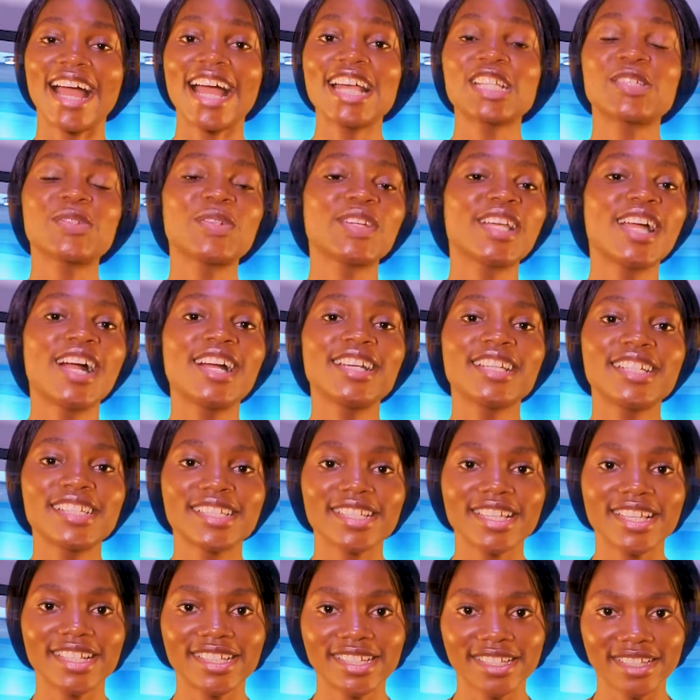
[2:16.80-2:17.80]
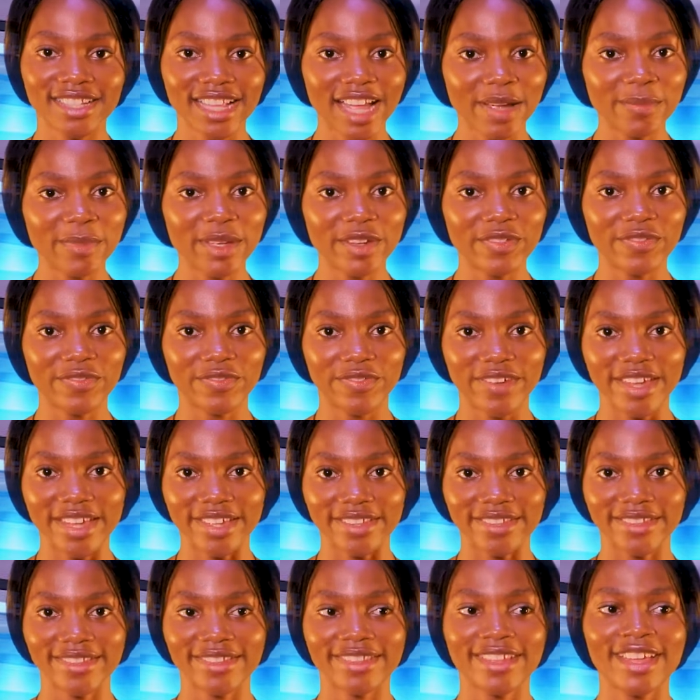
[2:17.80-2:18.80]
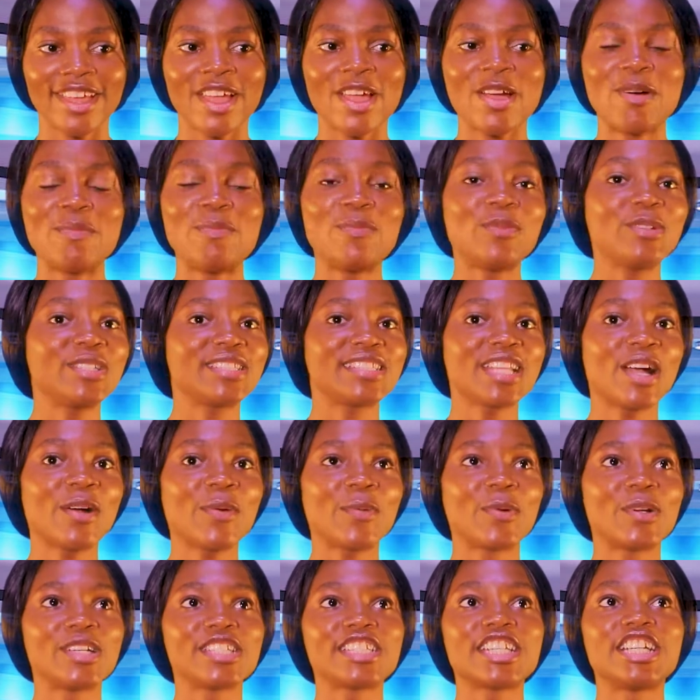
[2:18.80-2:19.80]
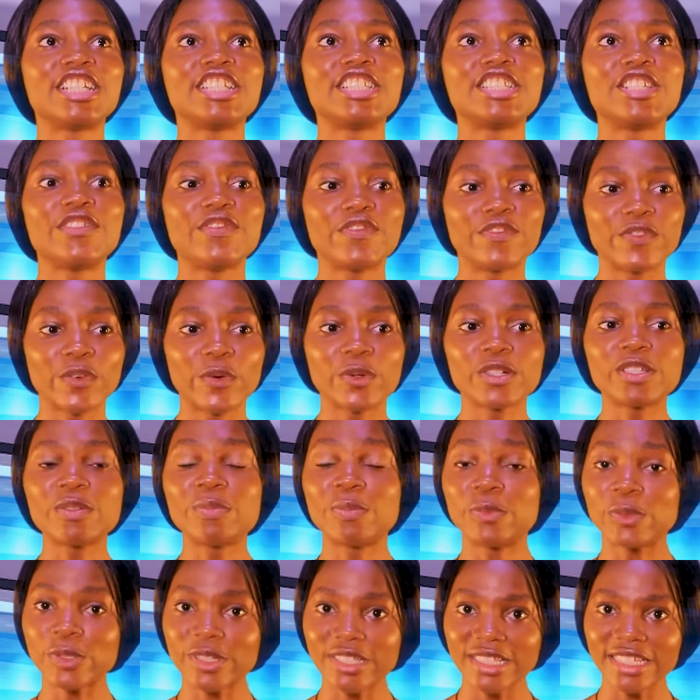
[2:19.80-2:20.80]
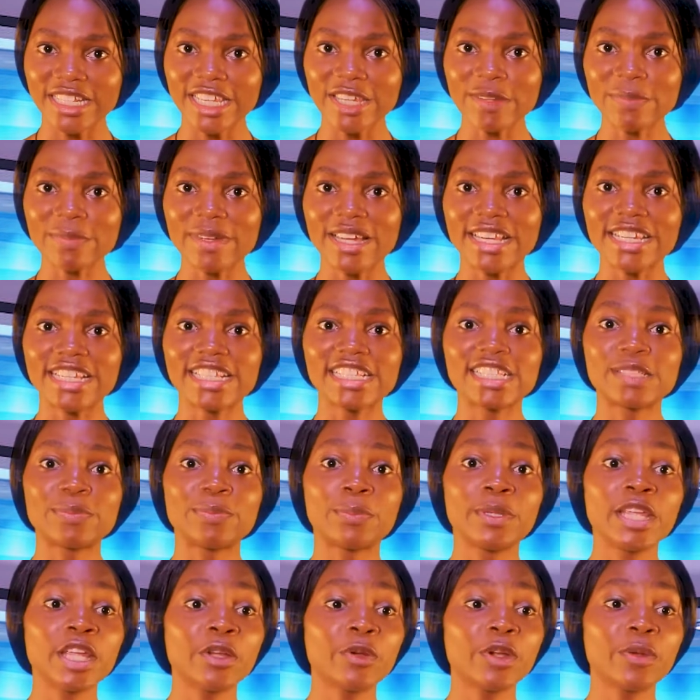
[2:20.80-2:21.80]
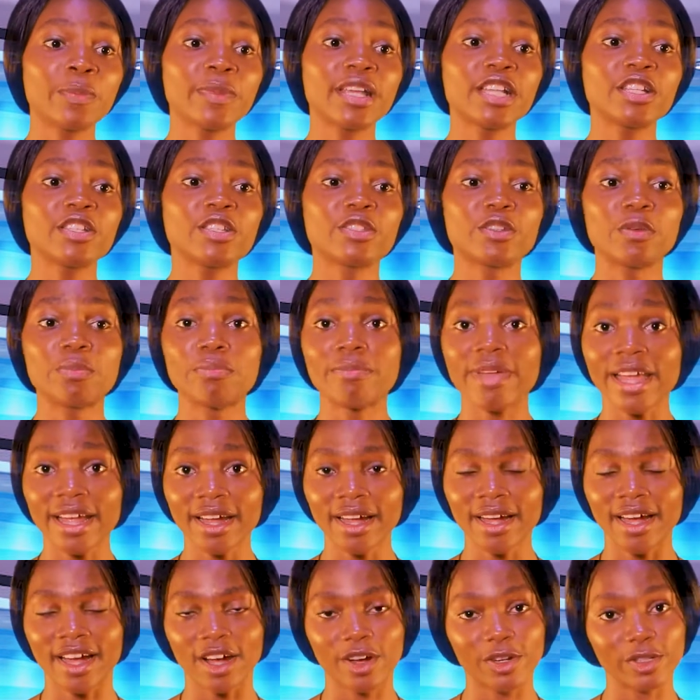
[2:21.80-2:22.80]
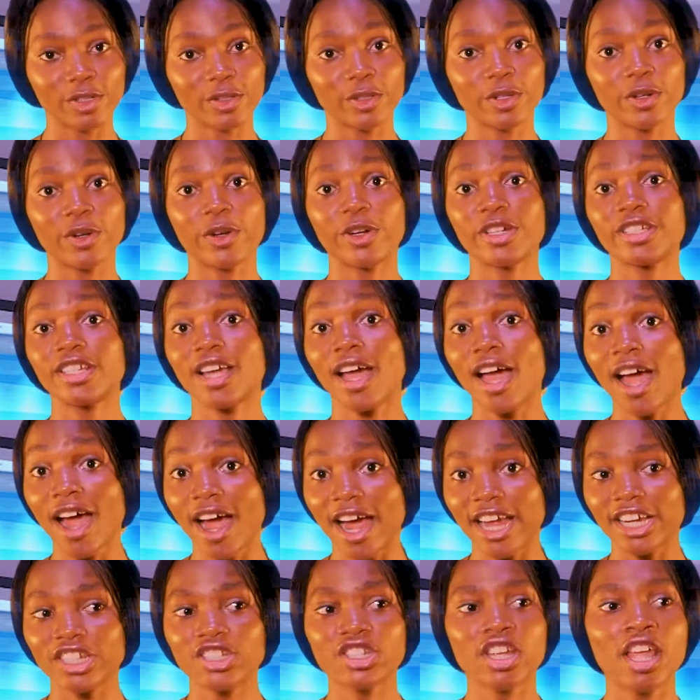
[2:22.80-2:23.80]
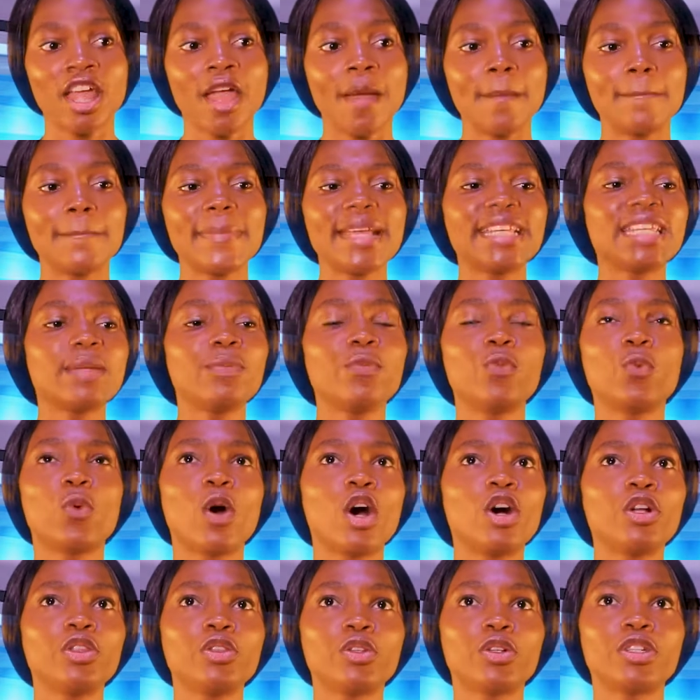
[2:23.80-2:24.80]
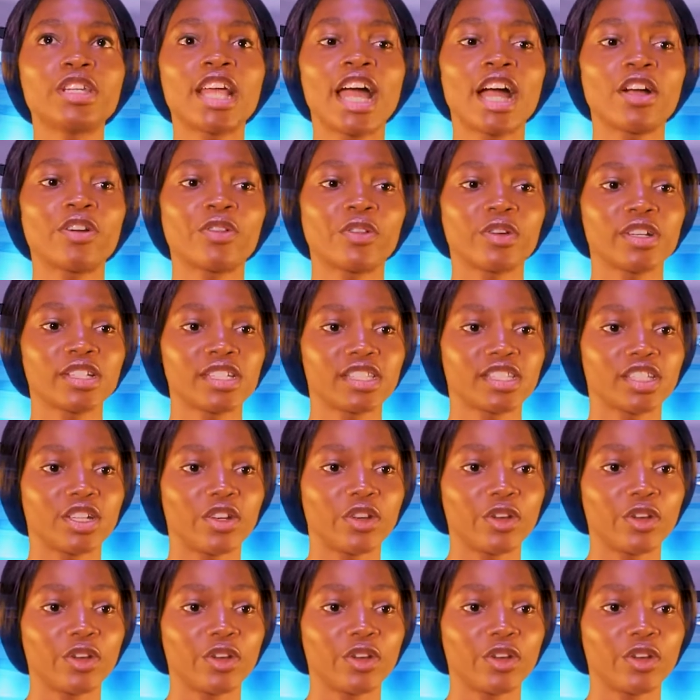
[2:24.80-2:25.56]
As regards his Islamic faith, Musa was a devout Muslim and his pilgrimage to Mecca, also called Hajj, made him well known across the